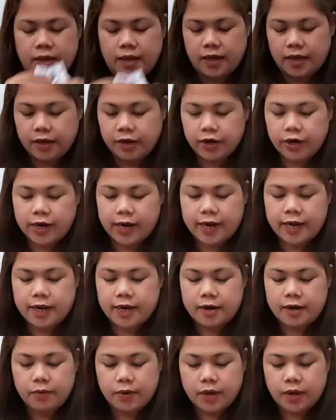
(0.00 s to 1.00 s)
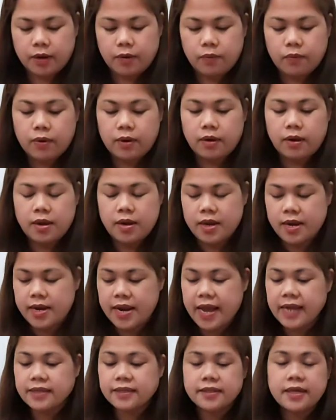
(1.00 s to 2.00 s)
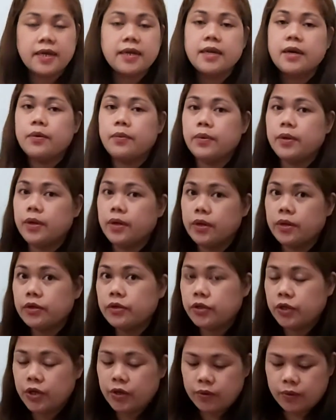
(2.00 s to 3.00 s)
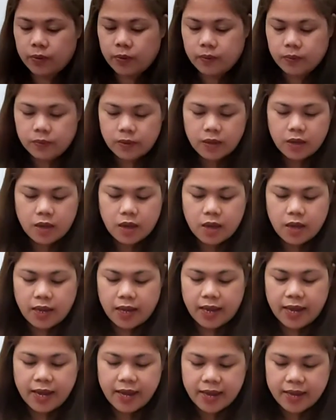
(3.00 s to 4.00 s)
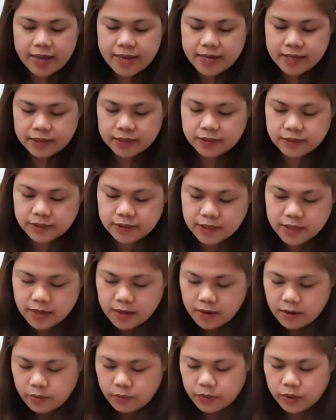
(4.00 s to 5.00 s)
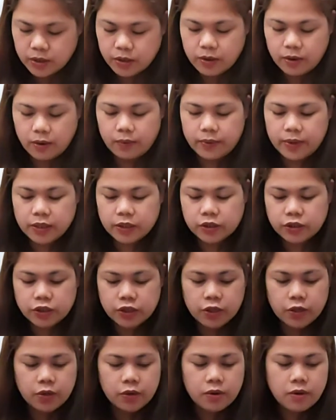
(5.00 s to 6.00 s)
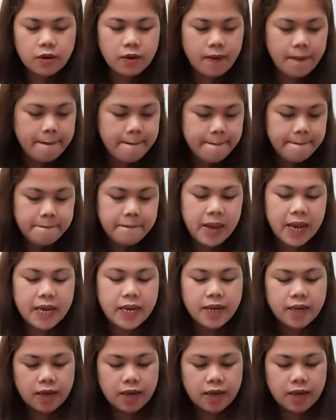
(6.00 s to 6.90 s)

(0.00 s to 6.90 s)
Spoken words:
here, and the next thing that we're gonna do is we're going to make